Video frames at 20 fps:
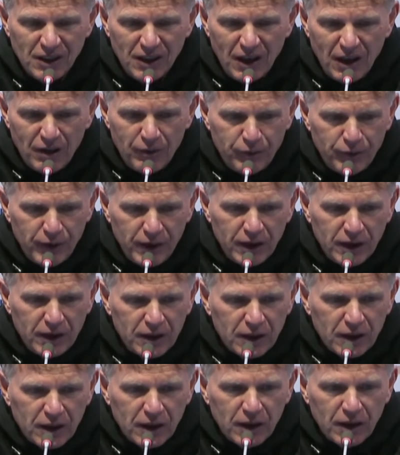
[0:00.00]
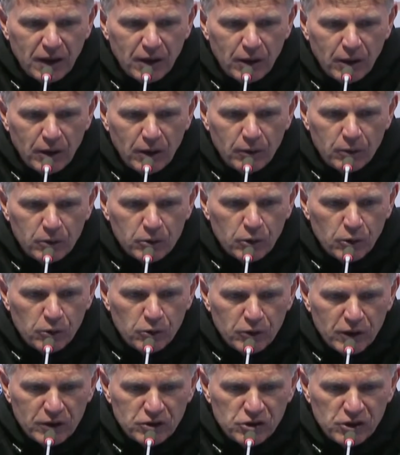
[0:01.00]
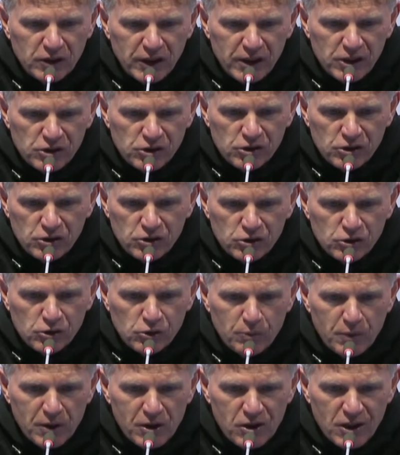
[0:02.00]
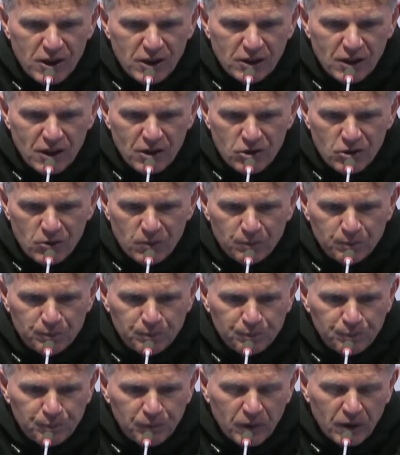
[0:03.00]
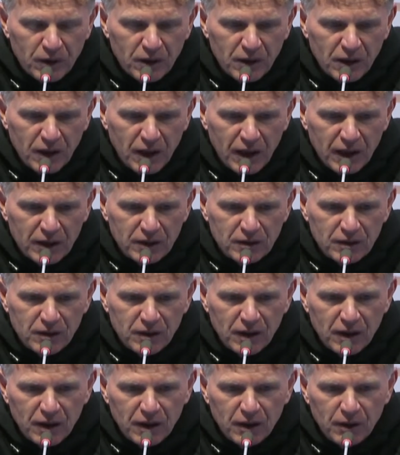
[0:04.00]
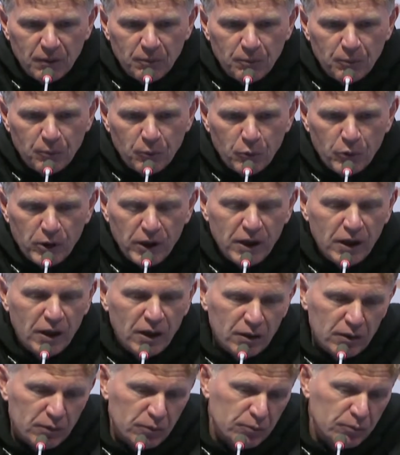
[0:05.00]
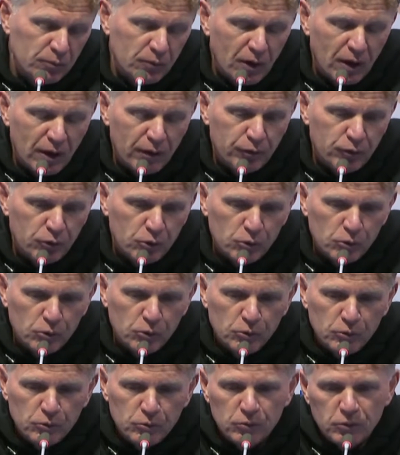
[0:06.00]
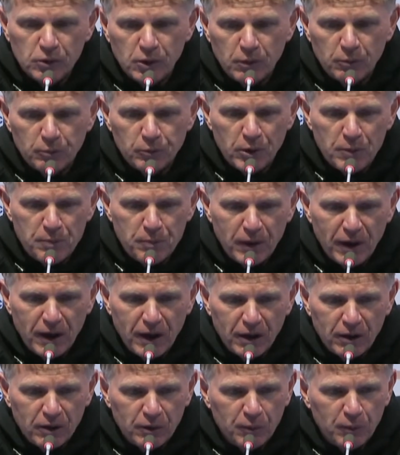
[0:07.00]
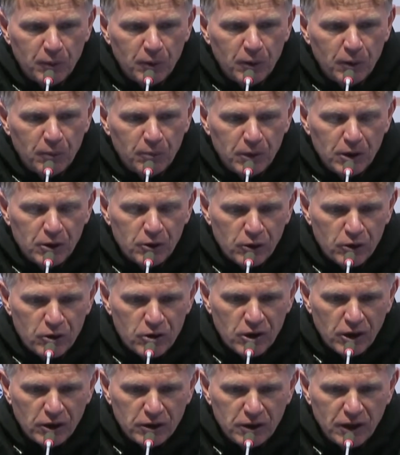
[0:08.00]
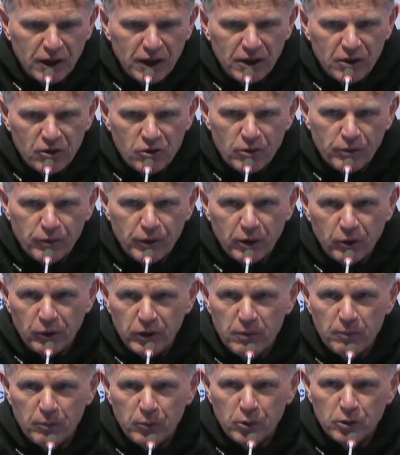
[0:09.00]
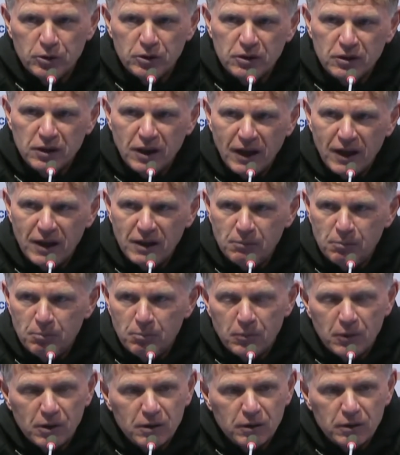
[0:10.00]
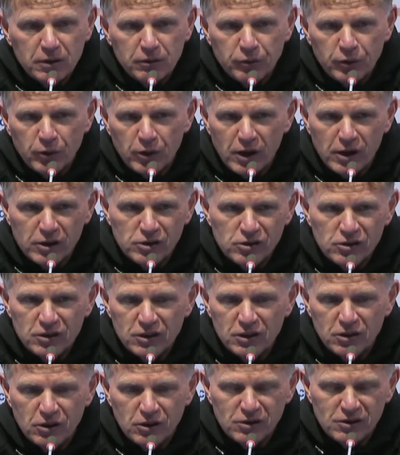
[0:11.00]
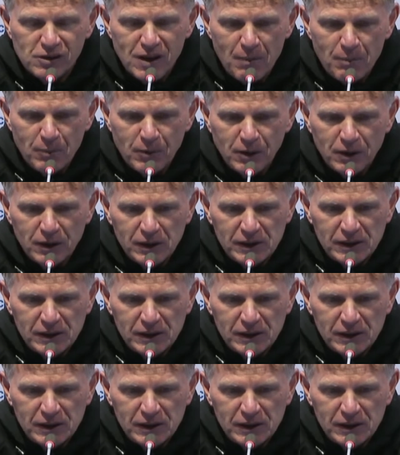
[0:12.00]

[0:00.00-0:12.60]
I think congratulations to Beşiktaş. And we have to prepare, because Sunday is a very important game for us in Göztepe,